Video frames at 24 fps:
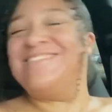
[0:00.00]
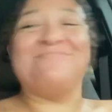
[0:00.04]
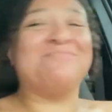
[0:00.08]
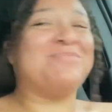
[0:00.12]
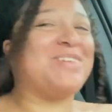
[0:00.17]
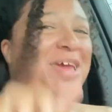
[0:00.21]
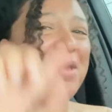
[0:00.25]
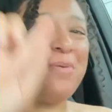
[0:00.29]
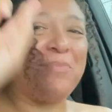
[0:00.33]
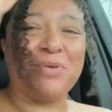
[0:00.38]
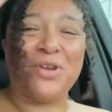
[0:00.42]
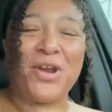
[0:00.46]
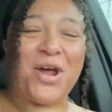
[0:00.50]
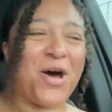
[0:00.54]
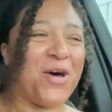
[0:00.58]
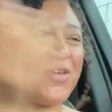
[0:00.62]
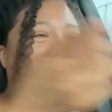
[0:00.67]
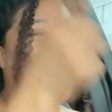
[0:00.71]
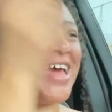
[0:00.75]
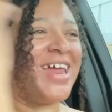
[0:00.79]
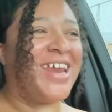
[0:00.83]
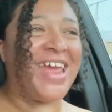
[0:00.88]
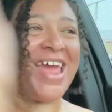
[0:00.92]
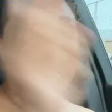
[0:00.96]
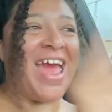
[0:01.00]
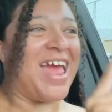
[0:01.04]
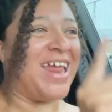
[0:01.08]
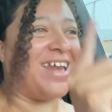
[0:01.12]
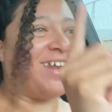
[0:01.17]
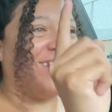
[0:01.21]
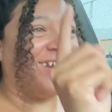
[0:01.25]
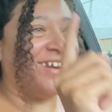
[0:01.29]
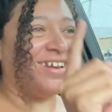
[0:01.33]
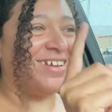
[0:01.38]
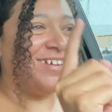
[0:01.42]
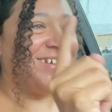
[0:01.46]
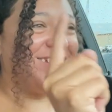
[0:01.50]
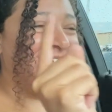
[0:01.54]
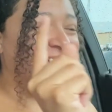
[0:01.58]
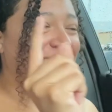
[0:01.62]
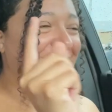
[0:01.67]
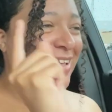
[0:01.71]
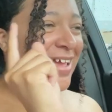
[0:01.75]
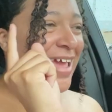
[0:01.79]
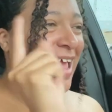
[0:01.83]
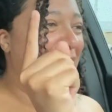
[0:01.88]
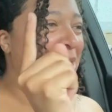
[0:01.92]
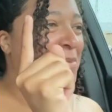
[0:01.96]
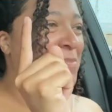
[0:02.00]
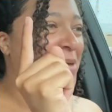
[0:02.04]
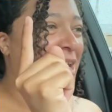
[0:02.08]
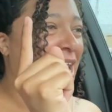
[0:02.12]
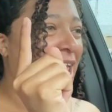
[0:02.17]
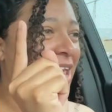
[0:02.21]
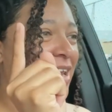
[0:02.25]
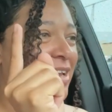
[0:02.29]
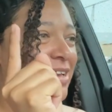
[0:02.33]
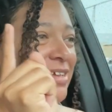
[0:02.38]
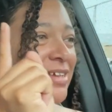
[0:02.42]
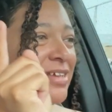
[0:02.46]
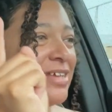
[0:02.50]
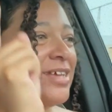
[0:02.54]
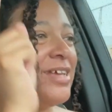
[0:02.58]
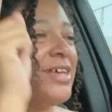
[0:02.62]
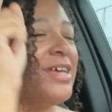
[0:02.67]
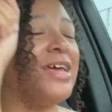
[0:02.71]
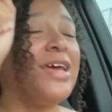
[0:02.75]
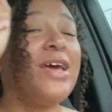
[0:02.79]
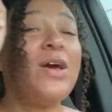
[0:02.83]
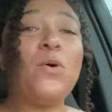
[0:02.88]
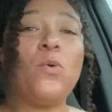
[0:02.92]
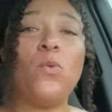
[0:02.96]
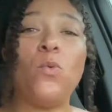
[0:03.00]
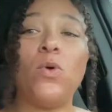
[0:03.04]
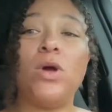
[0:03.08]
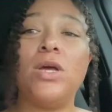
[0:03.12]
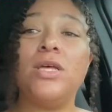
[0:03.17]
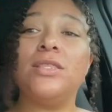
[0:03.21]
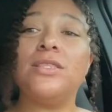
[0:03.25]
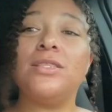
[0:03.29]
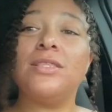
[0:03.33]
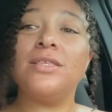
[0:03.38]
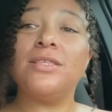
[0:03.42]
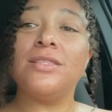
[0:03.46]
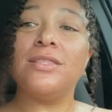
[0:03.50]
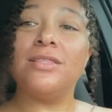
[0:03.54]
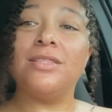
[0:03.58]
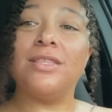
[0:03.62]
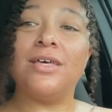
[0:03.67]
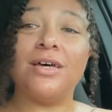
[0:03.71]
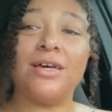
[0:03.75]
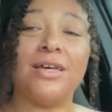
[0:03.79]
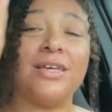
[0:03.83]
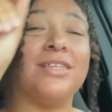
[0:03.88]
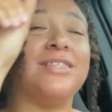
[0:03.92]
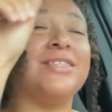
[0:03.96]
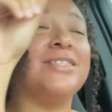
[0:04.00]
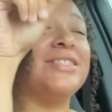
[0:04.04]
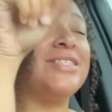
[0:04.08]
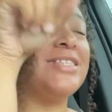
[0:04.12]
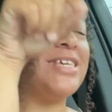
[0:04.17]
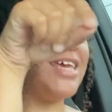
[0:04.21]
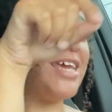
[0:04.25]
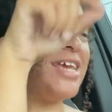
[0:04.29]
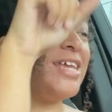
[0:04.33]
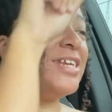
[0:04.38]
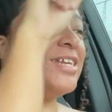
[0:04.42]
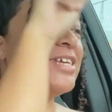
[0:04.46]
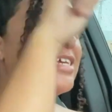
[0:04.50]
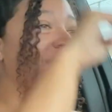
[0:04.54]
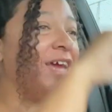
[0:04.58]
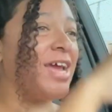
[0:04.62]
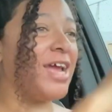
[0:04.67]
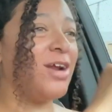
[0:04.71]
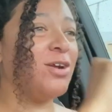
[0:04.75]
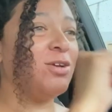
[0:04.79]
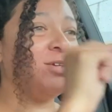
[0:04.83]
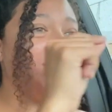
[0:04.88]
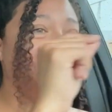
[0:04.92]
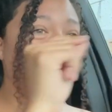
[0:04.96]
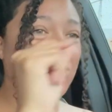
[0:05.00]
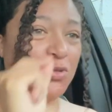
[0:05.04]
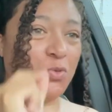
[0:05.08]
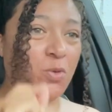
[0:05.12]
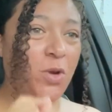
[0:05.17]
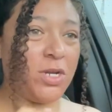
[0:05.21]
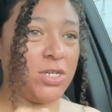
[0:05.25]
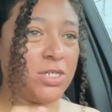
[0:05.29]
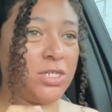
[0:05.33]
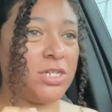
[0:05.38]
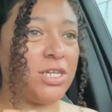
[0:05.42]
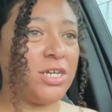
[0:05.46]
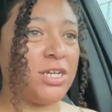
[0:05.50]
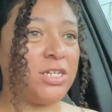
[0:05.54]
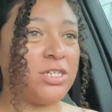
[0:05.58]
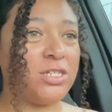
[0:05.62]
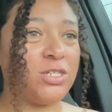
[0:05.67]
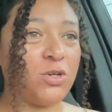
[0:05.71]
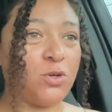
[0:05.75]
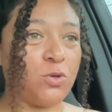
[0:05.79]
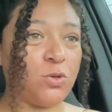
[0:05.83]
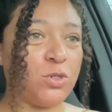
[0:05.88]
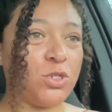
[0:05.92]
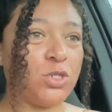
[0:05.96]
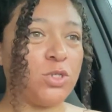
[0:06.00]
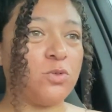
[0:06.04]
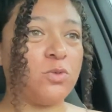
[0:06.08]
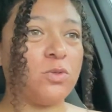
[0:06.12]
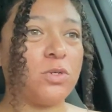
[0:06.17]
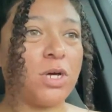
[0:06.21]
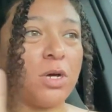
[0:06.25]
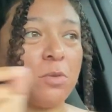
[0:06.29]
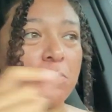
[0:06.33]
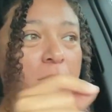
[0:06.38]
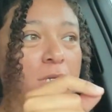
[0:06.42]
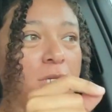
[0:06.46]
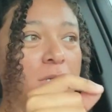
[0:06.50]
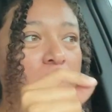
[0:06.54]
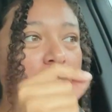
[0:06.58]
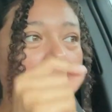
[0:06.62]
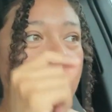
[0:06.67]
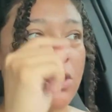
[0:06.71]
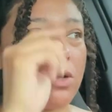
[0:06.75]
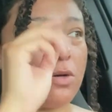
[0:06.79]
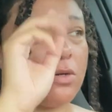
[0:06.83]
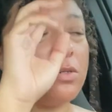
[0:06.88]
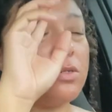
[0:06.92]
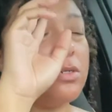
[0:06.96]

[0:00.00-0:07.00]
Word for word: keeping all that in, keeping it with the skincare situation that I told you a couple days ago.